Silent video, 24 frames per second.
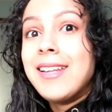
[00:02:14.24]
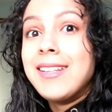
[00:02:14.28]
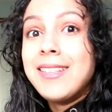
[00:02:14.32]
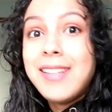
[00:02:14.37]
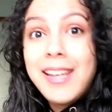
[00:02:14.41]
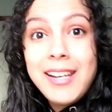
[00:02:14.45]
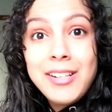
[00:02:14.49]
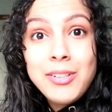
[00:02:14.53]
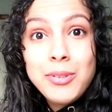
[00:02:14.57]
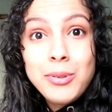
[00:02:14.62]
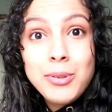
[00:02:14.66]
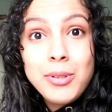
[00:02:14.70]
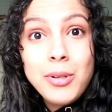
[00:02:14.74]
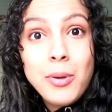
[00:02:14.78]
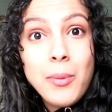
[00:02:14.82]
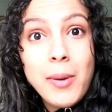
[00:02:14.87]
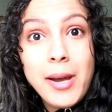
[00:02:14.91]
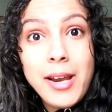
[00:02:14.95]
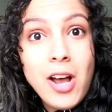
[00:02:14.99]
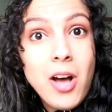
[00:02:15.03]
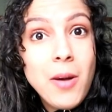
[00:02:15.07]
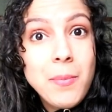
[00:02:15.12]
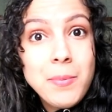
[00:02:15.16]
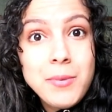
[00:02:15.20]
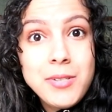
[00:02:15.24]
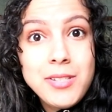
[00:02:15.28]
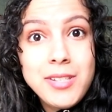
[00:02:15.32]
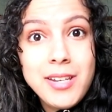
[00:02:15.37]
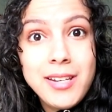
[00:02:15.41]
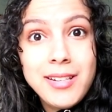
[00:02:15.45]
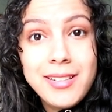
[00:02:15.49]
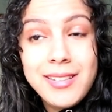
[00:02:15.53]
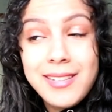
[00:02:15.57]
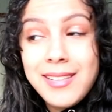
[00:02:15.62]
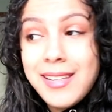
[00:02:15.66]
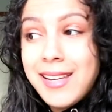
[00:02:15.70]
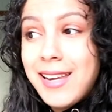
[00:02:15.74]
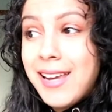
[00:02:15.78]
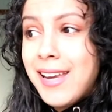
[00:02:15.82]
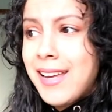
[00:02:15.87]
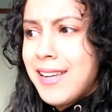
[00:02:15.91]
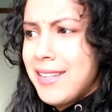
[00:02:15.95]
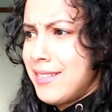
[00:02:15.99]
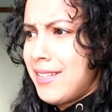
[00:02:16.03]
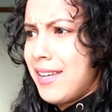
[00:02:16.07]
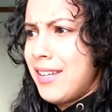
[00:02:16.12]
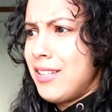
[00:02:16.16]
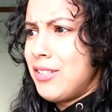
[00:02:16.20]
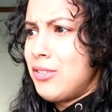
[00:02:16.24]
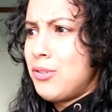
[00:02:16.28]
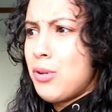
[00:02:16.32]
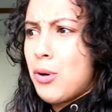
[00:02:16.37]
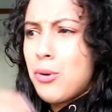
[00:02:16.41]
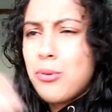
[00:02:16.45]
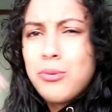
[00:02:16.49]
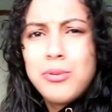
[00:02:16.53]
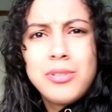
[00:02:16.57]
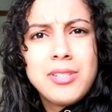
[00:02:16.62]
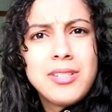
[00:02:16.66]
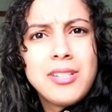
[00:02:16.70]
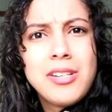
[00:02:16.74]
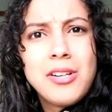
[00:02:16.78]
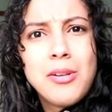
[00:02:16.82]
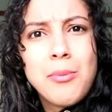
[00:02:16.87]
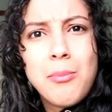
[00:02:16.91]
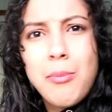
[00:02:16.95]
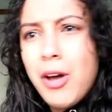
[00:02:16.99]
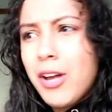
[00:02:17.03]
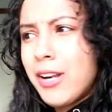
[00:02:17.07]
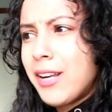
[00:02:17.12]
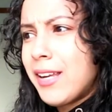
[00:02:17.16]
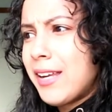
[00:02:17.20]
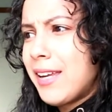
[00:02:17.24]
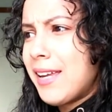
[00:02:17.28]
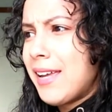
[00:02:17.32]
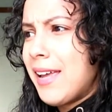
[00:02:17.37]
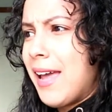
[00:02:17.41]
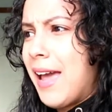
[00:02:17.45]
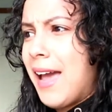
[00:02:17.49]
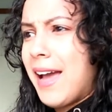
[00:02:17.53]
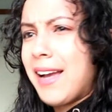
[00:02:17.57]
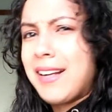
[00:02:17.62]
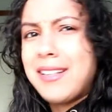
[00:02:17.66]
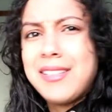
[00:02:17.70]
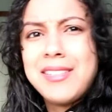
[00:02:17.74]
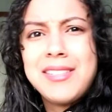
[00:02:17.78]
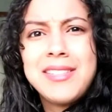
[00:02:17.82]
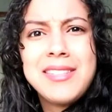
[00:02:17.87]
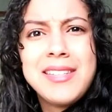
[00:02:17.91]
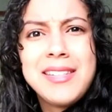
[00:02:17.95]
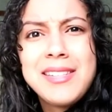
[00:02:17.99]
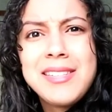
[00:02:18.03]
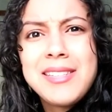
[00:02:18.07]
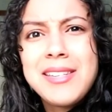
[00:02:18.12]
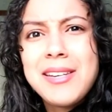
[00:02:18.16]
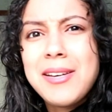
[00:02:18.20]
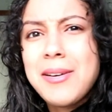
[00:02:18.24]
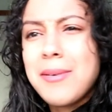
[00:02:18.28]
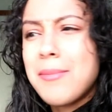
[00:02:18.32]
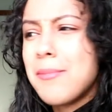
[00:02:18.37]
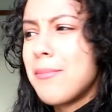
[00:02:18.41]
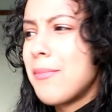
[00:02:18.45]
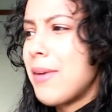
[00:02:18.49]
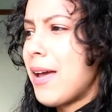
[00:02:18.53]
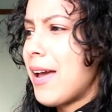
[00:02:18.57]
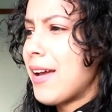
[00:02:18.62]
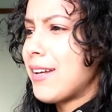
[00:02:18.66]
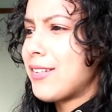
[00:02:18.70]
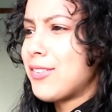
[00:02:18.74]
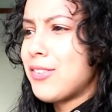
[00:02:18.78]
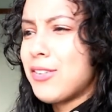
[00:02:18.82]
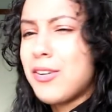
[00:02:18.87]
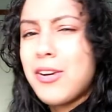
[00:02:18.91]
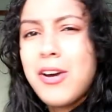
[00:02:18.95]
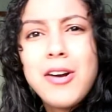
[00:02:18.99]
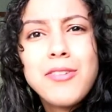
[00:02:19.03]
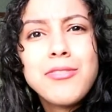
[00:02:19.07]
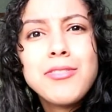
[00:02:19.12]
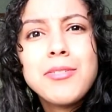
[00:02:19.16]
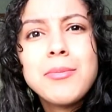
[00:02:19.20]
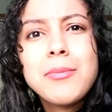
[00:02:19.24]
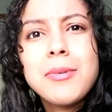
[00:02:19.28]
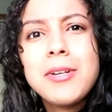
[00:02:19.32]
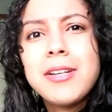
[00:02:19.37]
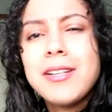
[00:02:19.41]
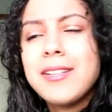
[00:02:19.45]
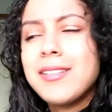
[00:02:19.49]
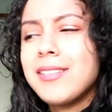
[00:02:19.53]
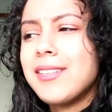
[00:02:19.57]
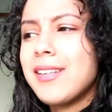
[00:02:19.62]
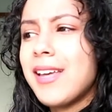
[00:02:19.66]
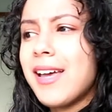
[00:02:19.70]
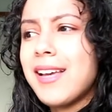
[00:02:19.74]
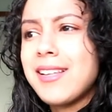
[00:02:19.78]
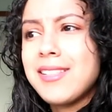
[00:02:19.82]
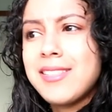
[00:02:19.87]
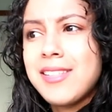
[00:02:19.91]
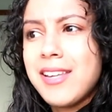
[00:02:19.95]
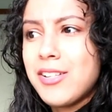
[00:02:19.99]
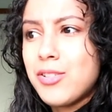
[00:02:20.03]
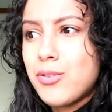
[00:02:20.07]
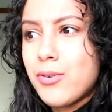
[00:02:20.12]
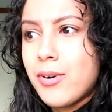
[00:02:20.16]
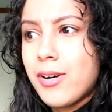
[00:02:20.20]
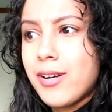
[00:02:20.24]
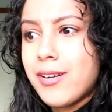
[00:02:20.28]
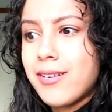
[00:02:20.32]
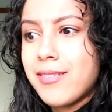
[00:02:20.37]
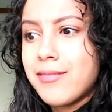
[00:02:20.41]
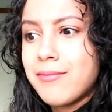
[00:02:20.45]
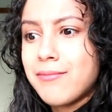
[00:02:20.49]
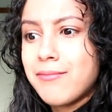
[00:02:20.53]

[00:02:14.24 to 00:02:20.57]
they do the quite opposite. They don't steal money, hack the system, hack the government, etc.